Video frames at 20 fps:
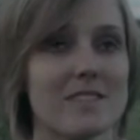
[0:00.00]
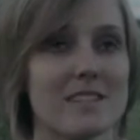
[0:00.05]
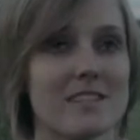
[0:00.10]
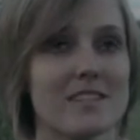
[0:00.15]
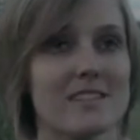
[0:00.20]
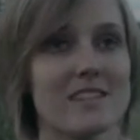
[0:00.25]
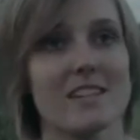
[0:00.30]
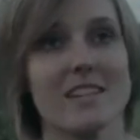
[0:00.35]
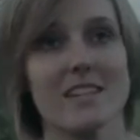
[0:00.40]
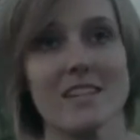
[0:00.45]

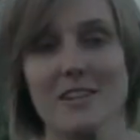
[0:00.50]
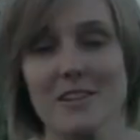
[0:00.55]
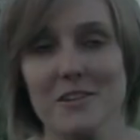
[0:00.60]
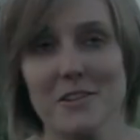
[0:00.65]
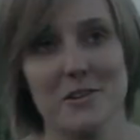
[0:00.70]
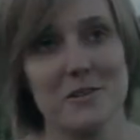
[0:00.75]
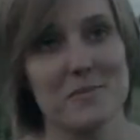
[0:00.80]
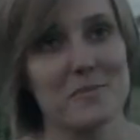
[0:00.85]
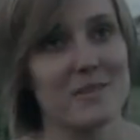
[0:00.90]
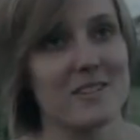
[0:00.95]
sitting in the
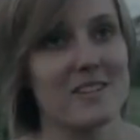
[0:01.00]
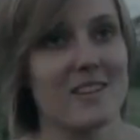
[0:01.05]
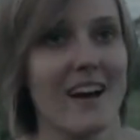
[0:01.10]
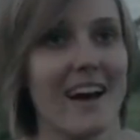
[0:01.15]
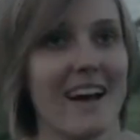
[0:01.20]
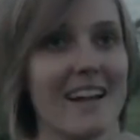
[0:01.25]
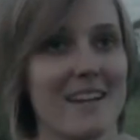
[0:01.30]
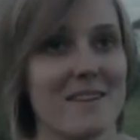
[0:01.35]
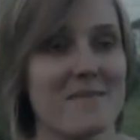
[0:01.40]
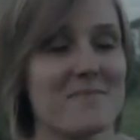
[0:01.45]
ute
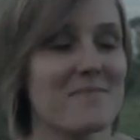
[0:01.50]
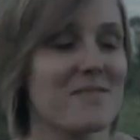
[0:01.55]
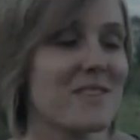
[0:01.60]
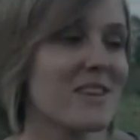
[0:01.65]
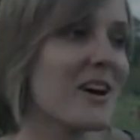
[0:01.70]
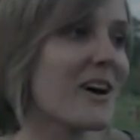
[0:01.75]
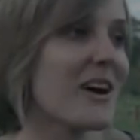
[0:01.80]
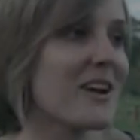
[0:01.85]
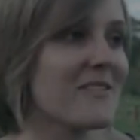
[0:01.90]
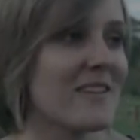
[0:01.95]
beside him,
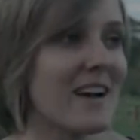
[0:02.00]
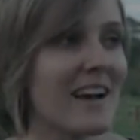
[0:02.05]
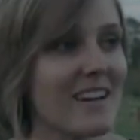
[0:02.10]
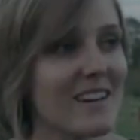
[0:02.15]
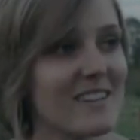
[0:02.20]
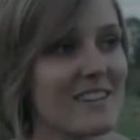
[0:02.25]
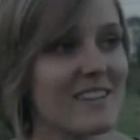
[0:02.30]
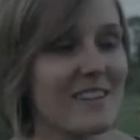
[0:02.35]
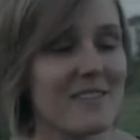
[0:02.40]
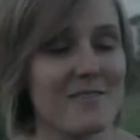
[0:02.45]
going
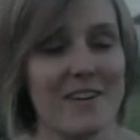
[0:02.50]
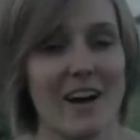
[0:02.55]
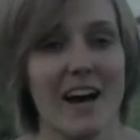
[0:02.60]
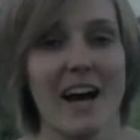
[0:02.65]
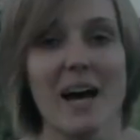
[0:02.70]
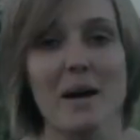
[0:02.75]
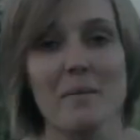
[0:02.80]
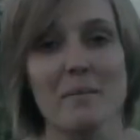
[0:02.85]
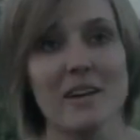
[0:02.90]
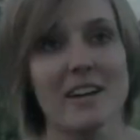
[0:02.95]
around the
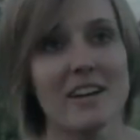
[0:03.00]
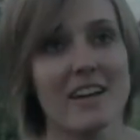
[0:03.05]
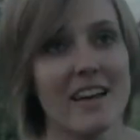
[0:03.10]
farm,